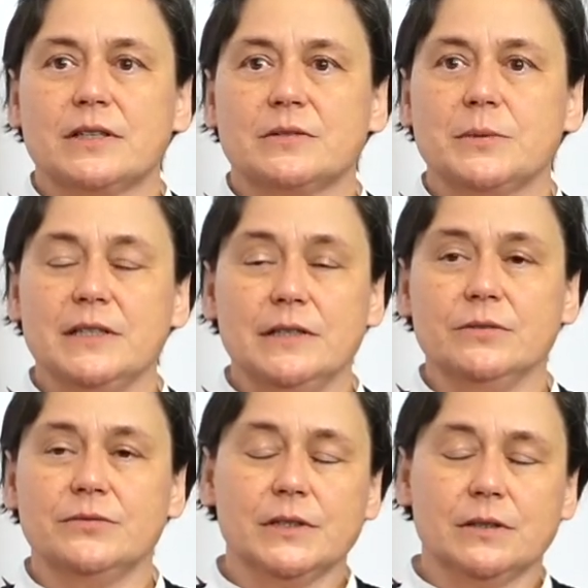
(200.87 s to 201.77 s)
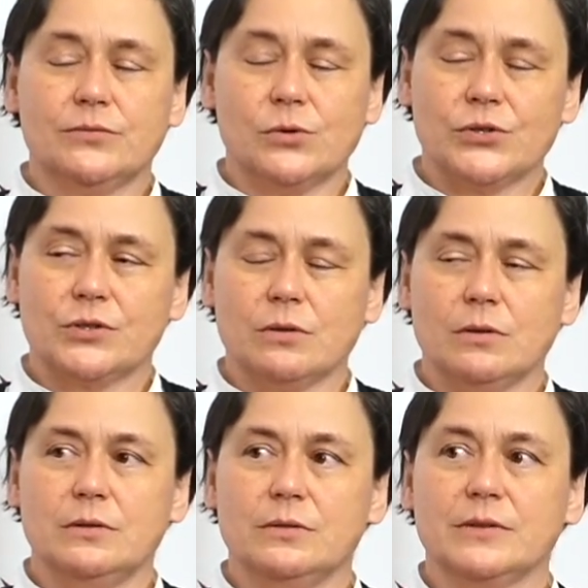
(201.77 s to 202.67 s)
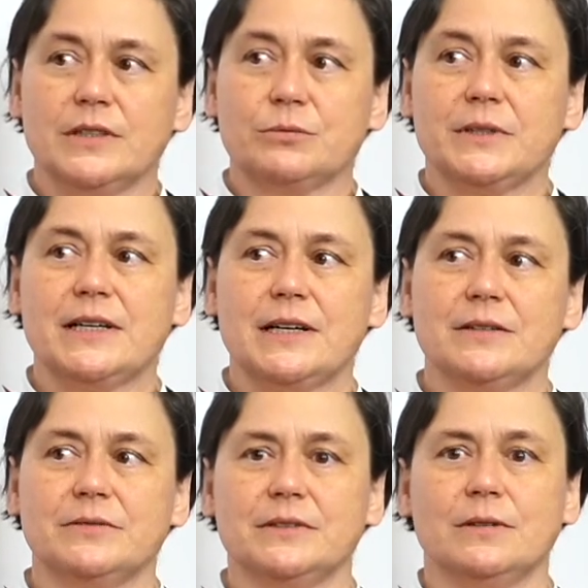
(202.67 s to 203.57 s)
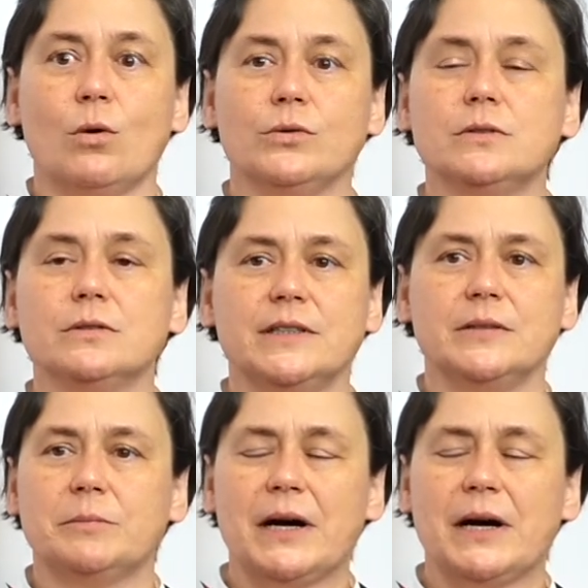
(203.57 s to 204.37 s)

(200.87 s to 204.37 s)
has been in the field for so long that we have an ongoing